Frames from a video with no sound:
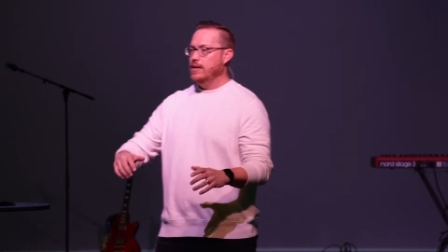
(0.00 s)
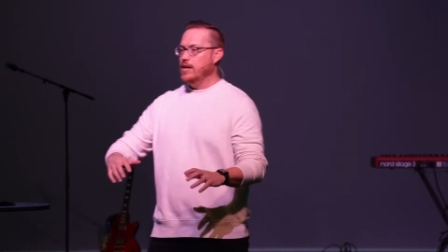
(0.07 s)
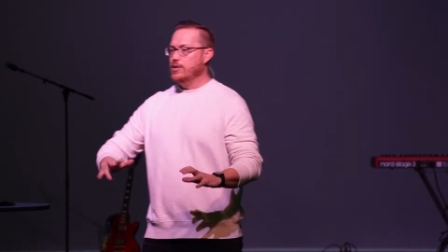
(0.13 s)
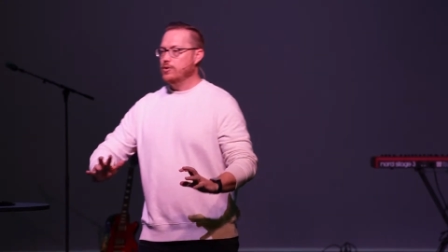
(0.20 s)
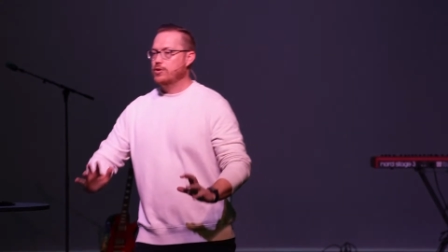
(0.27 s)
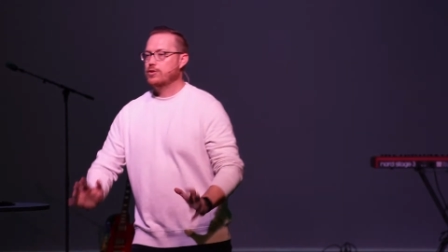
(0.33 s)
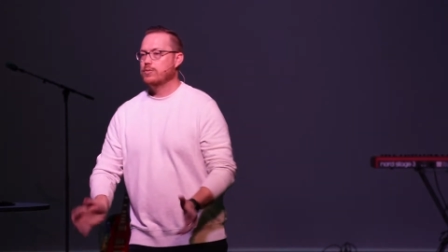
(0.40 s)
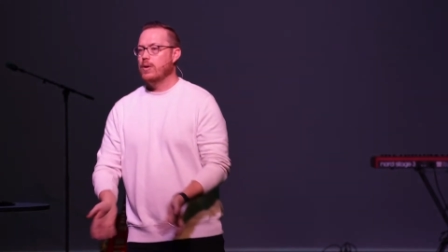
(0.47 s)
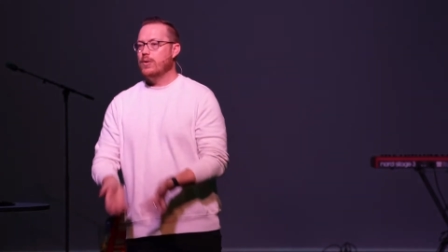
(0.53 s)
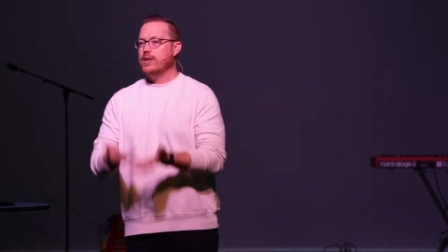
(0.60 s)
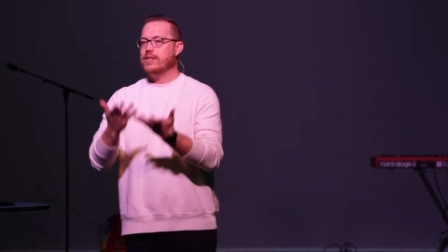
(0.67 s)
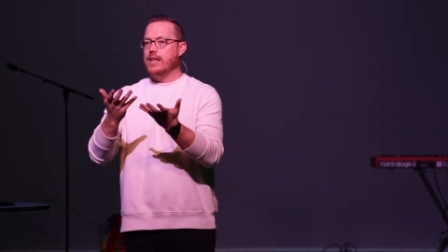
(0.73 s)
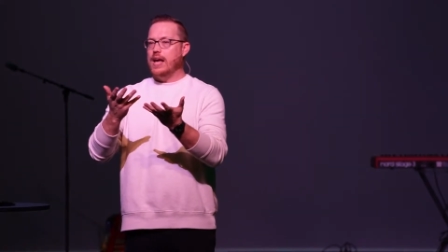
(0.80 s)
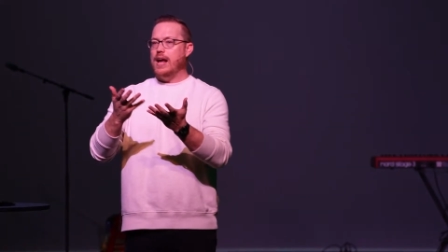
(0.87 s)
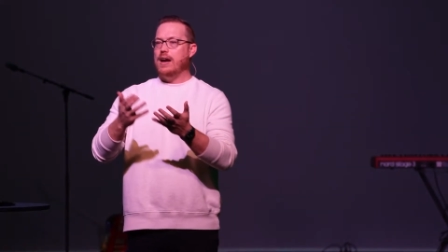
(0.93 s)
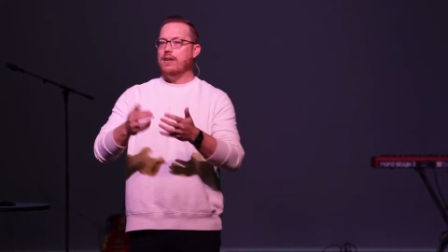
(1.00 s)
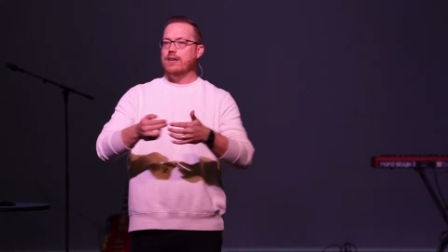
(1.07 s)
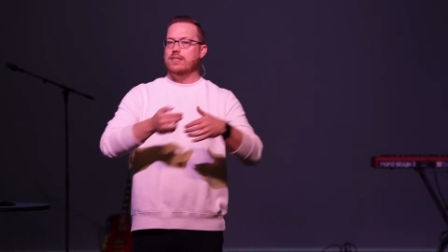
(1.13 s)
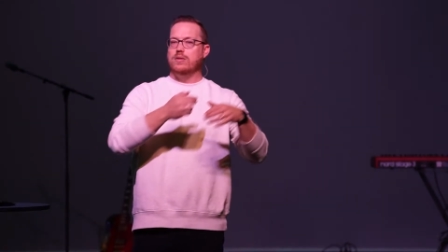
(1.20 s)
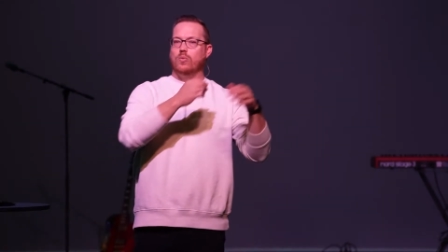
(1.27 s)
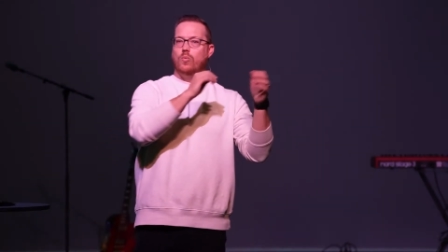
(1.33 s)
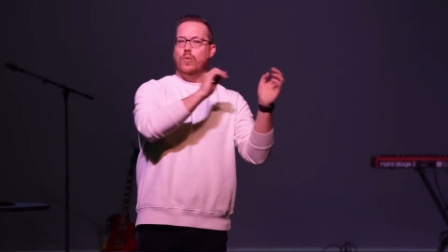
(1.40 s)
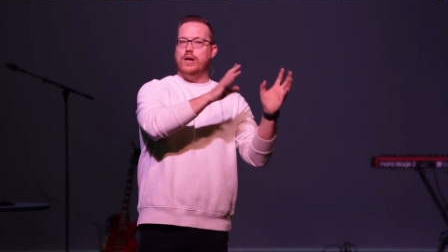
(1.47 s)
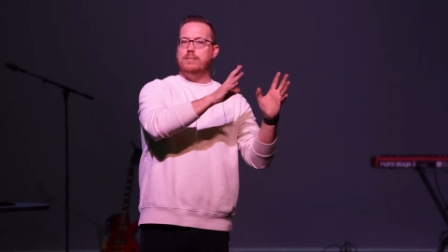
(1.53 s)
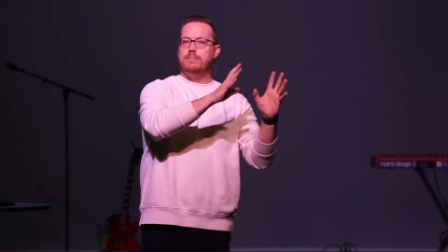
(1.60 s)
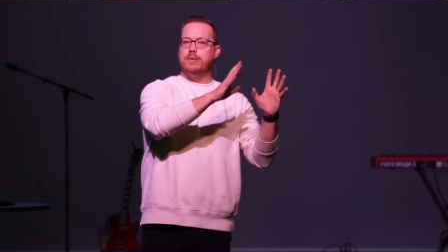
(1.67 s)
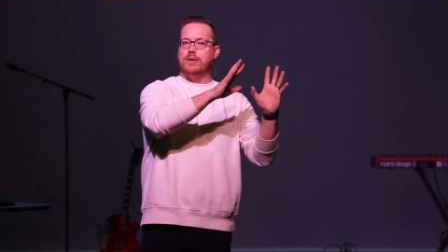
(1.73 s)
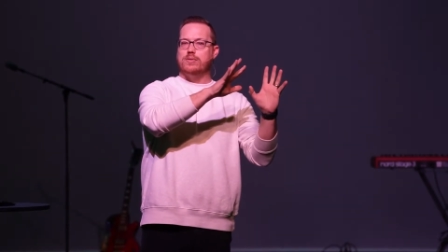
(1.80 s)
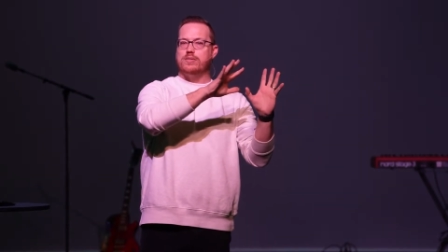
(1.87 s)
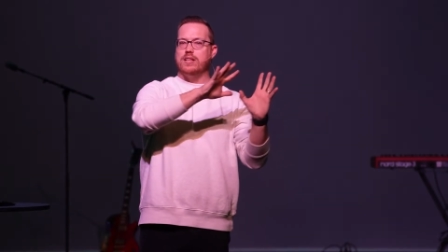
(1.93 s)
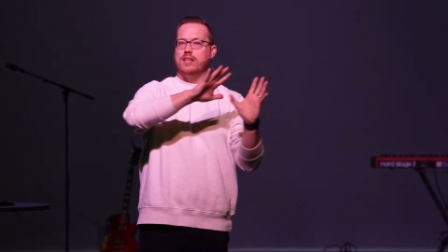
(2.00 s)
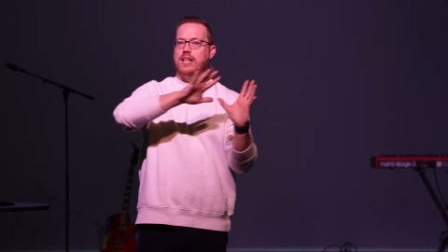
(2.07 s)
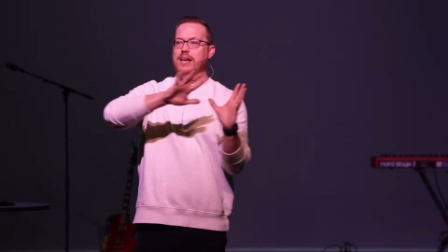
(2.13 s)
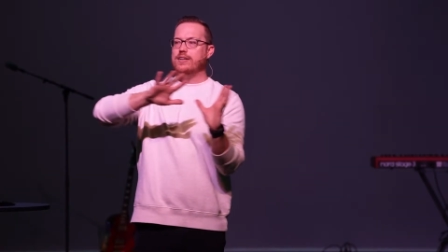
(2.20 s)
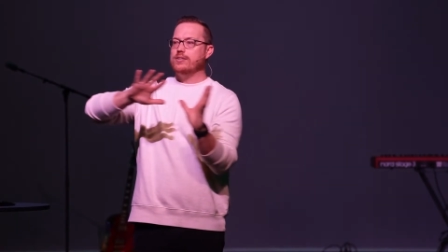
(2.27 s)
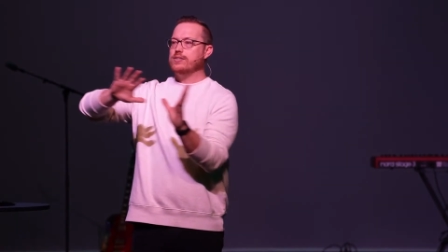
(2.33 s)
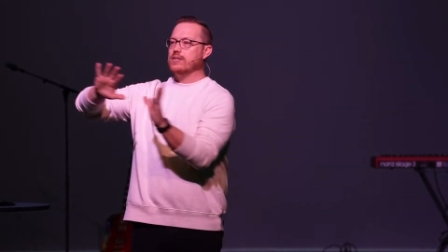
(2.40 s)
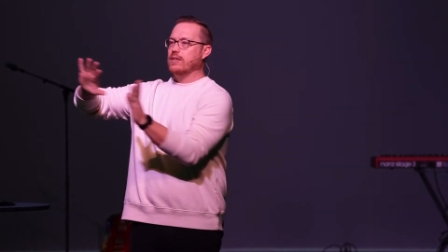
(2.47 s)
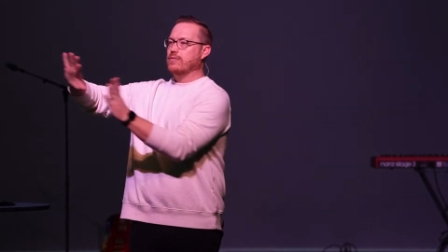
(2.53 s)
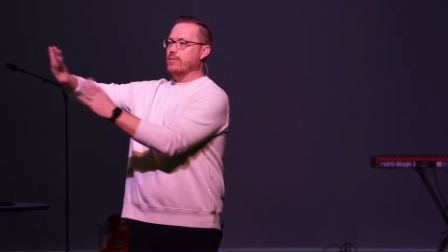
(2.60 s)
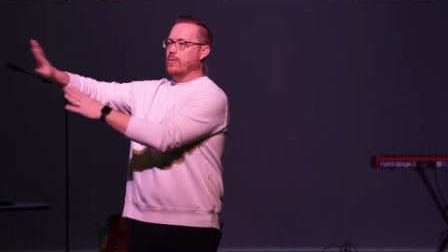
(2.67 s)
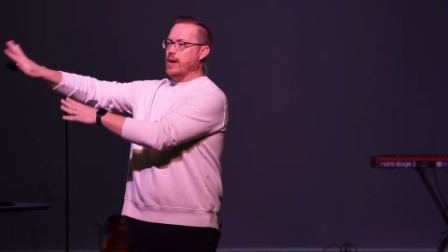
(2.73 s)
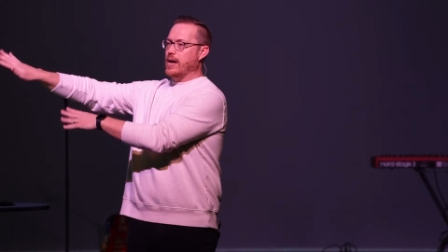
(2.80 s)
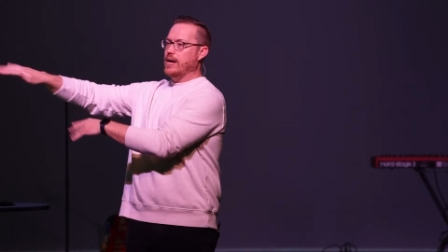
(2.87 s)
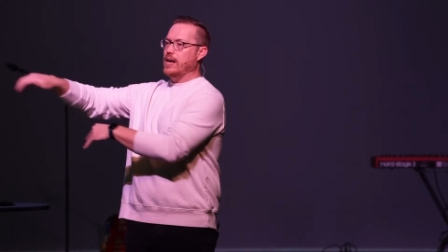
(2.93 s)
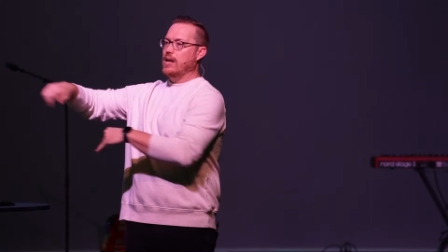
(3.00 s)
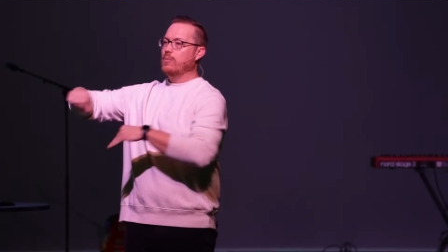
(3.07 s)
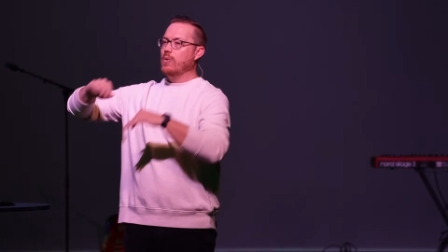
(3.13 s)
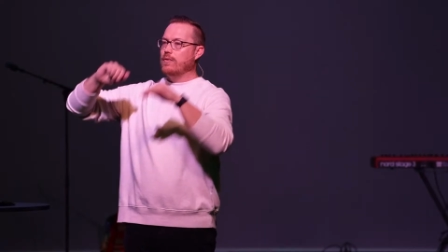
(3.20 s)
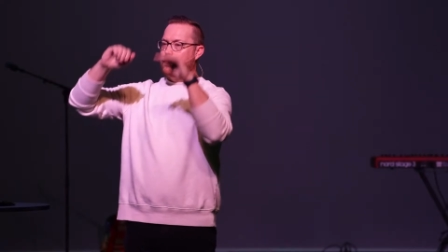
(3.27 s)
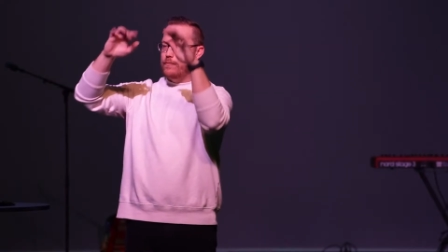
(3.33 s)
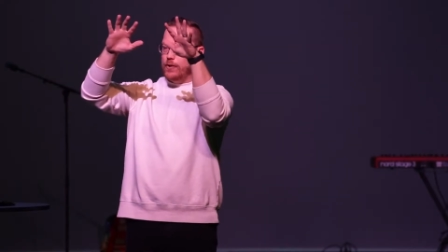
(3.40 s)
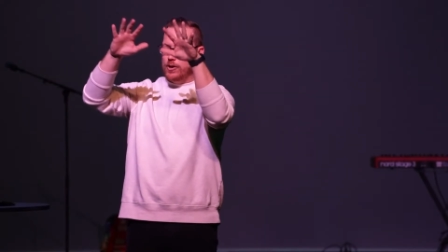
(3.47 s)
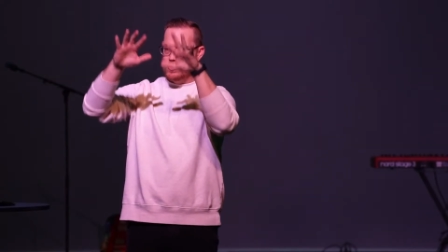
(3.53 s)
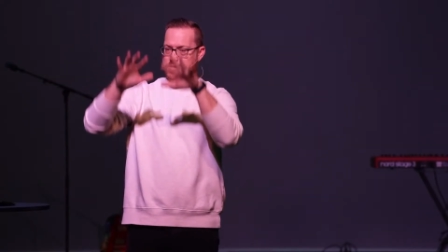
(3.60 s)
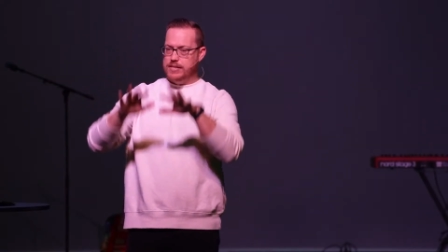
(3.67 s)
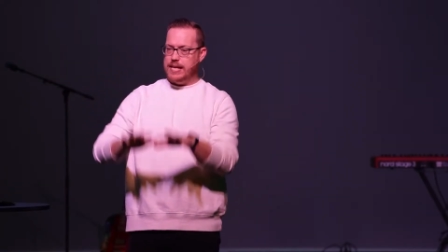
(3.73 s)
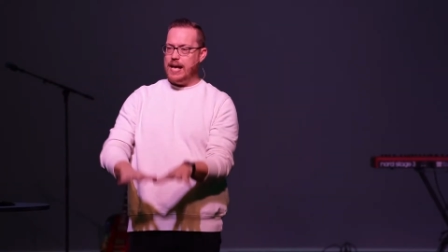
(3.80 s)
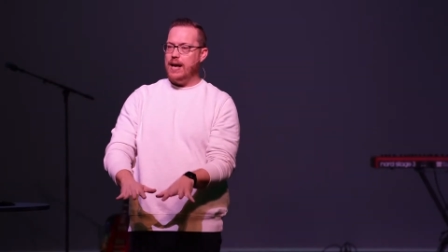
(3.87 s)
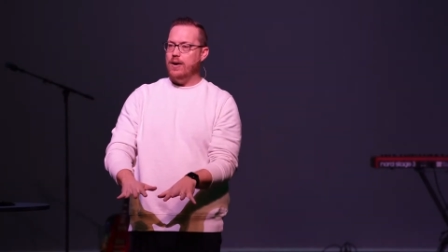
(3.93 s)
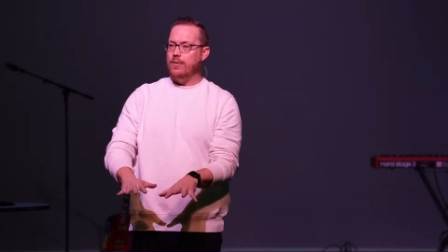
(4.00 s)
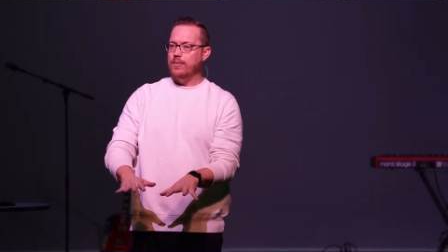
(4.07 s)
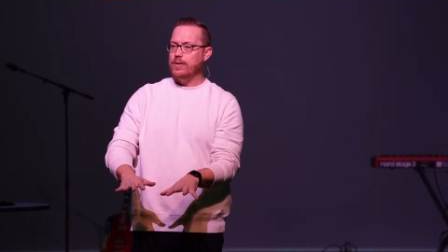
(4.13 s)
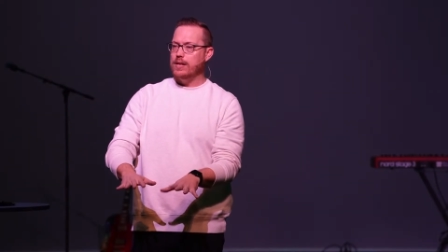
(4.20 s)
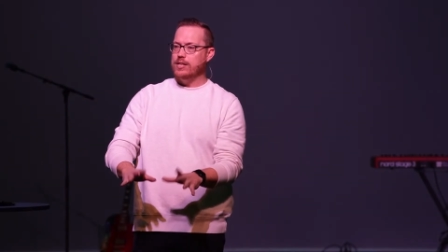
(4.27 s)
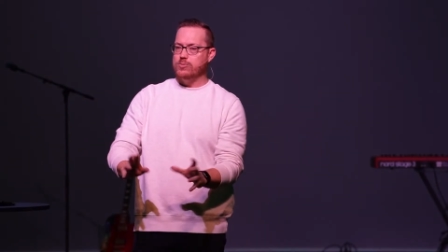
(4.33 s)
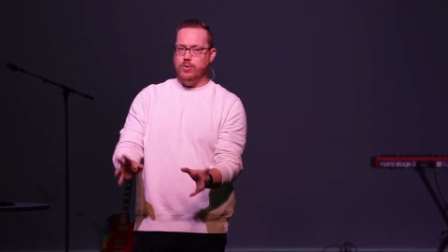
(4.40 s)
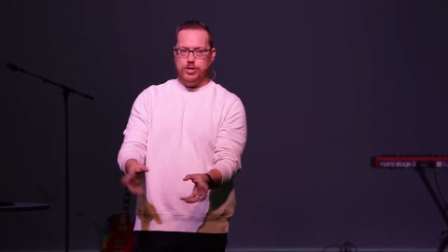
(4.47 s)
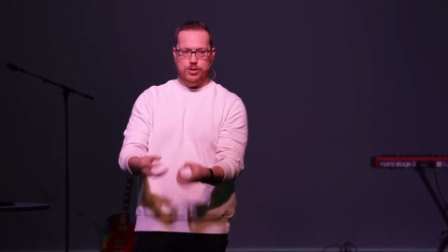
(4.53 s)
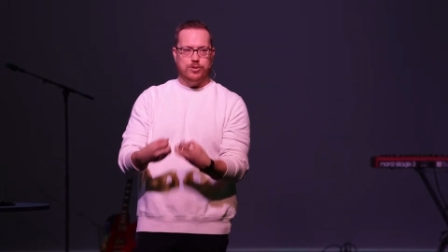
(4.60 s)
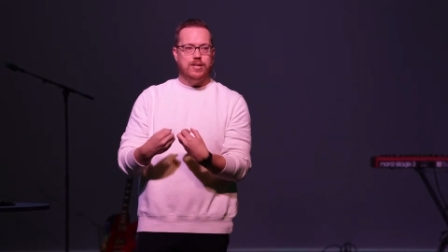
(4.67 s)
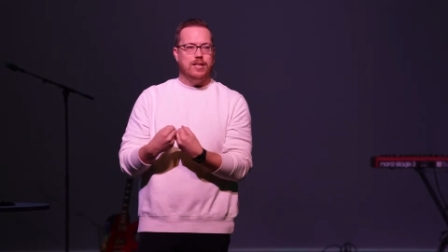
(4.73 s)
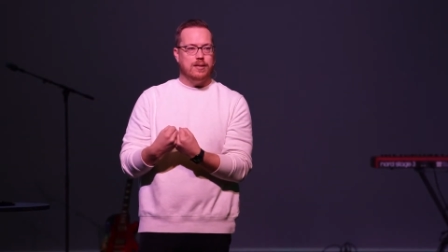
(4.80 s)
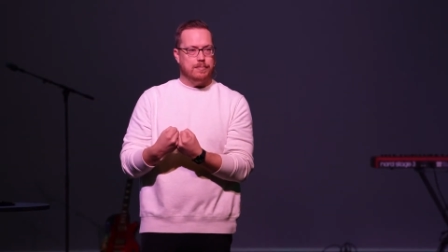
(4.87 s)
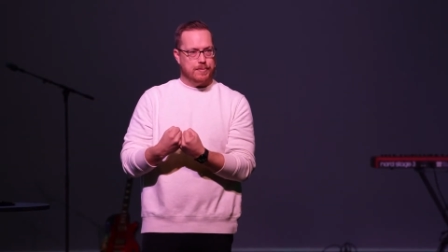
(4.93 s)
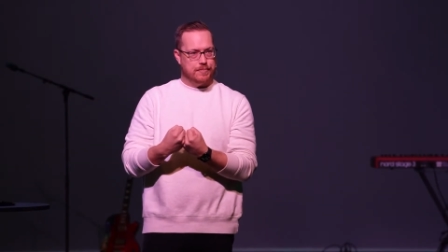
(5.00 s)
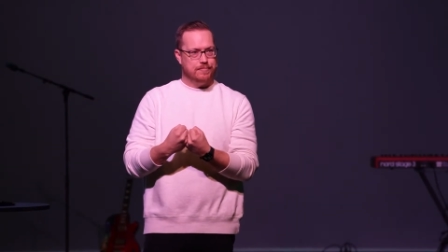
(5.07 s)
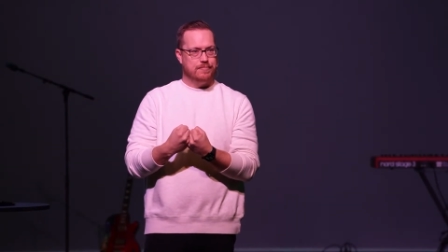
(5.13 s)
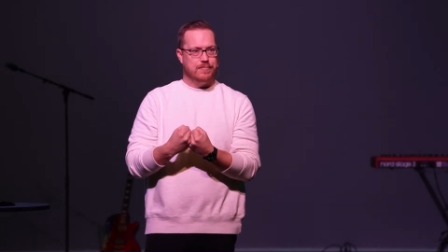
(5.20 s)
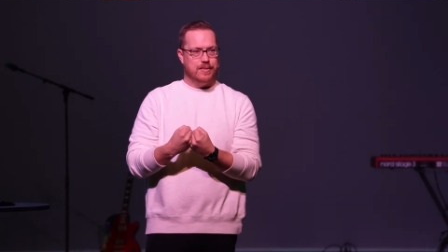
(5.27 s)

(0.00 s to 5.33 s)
and you throw it in the air, and the wind blows the lighter stuff away, and what falls down is what you keep.